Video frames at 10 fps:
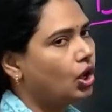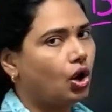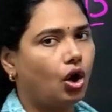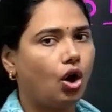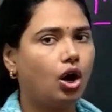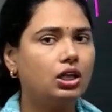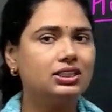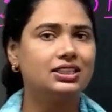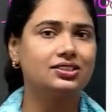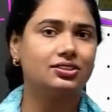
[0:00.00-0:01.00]
All
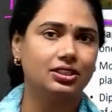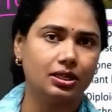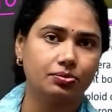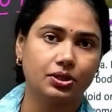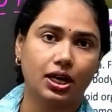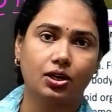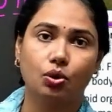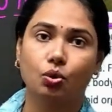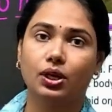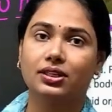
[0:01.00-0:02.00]
these terms are
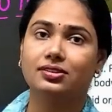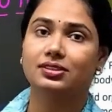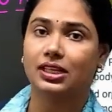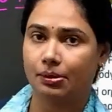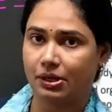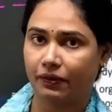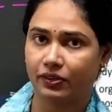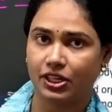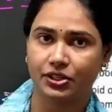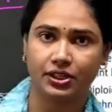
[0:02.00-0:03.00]
known as same
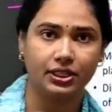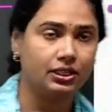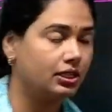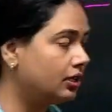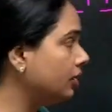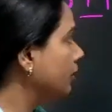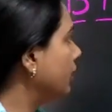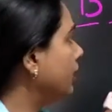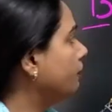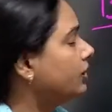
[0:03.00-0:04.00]
definition,
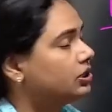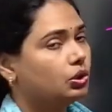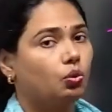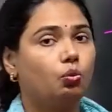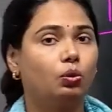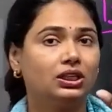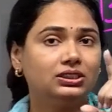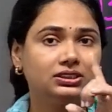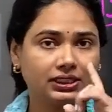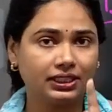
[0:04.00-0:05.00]
in which one
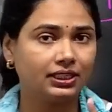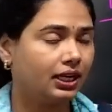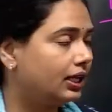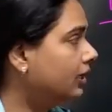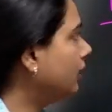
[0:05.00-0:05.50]
single